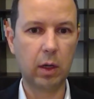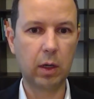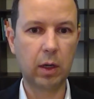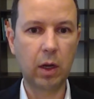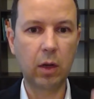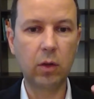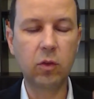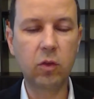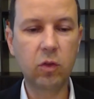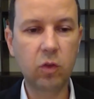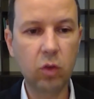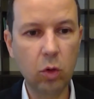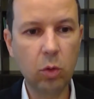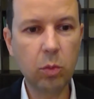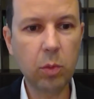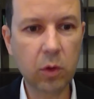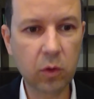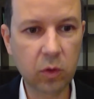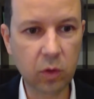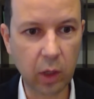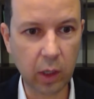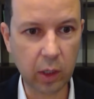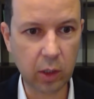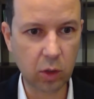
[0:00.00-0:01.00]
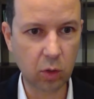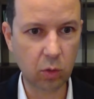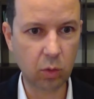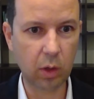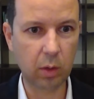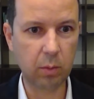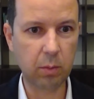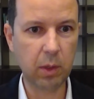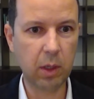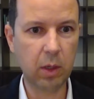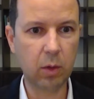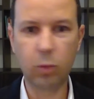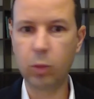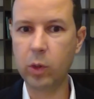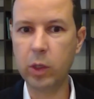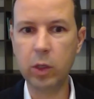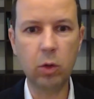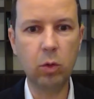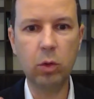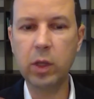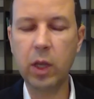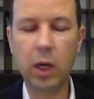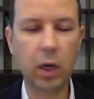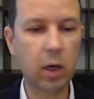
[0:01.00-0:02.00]
consumers like you and me, we
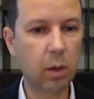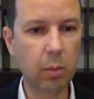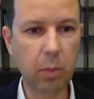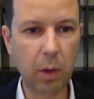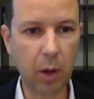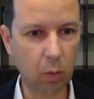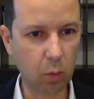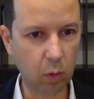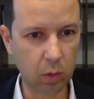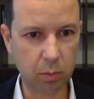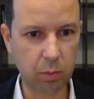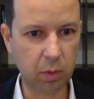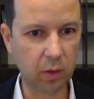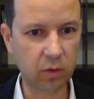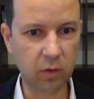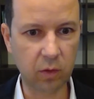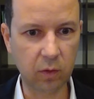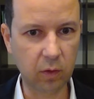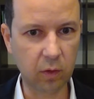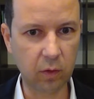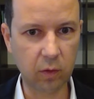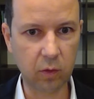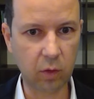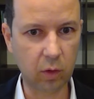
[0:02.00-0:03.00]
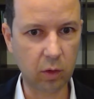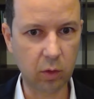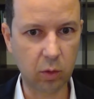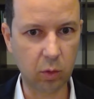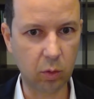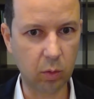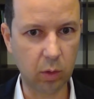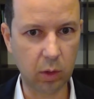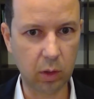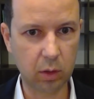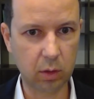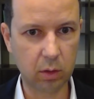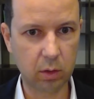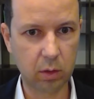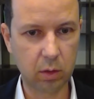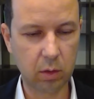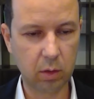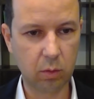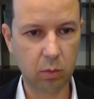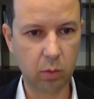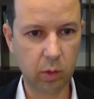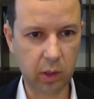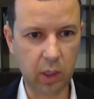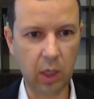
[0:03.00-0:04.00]
don't care about what businesses are doing.
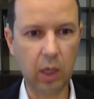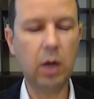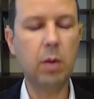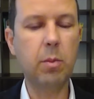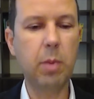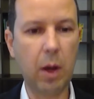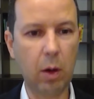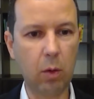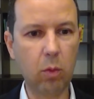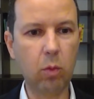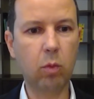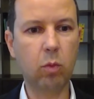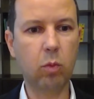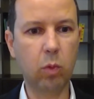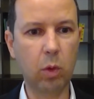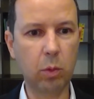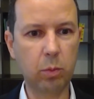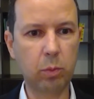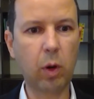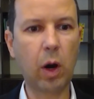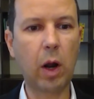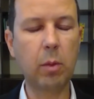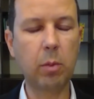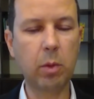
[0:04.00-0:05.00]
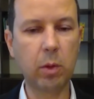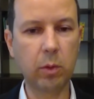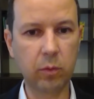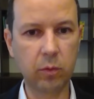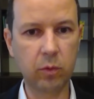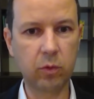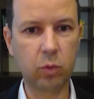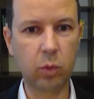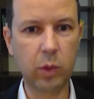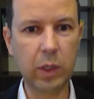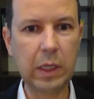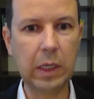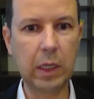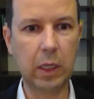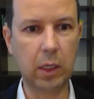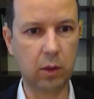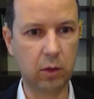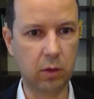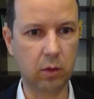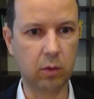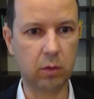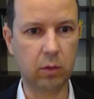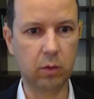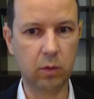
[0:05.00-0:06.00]
We care about what problems we need
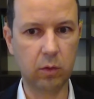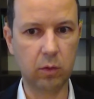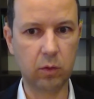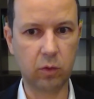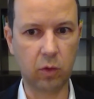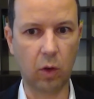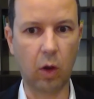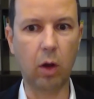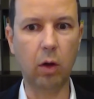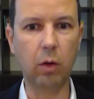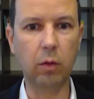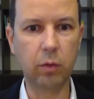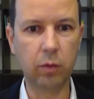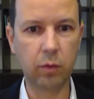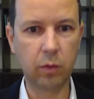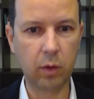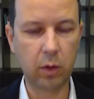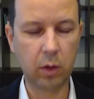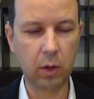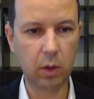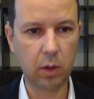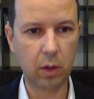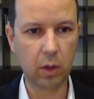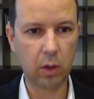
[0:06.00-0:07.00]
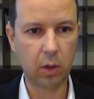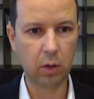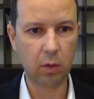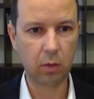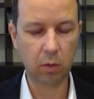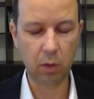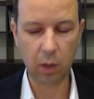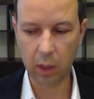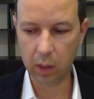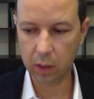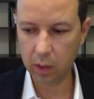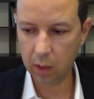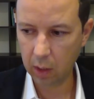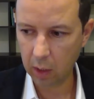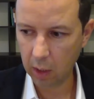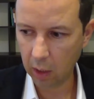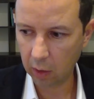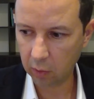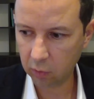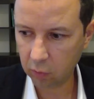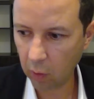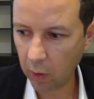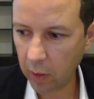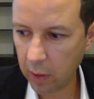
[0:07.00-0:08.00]
to solve, right?
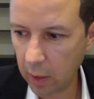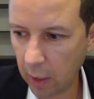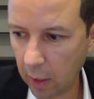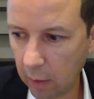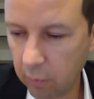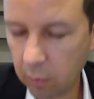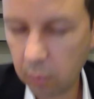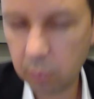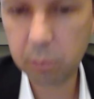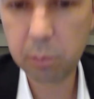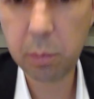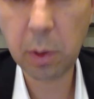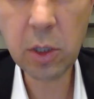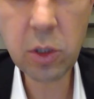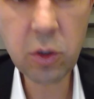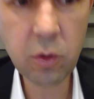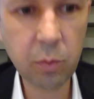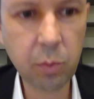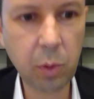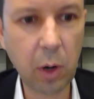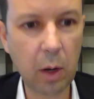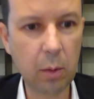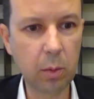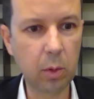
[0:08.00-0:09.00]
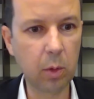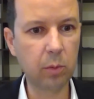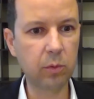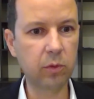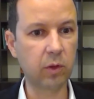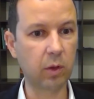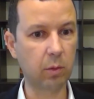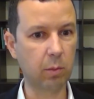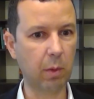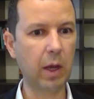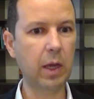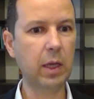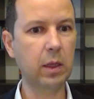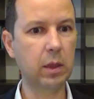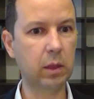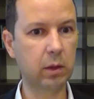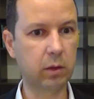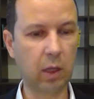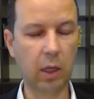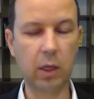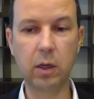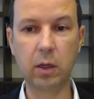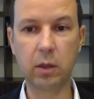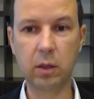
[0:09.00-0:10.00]
And so I have a bunch of problems in my
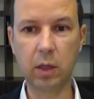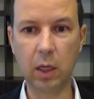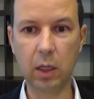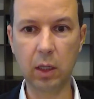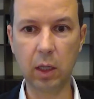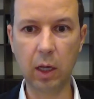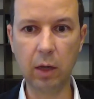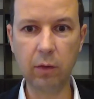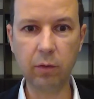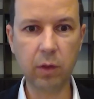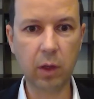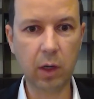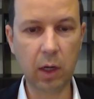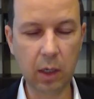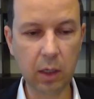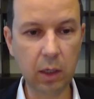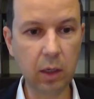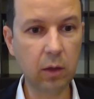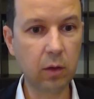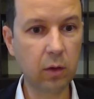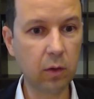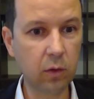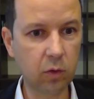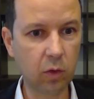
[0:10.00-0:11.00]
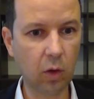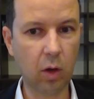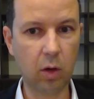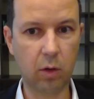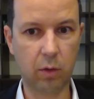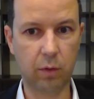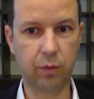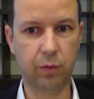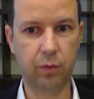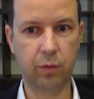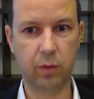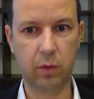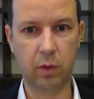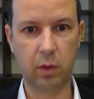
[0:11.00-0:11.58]
day-to-day life that I need to solve.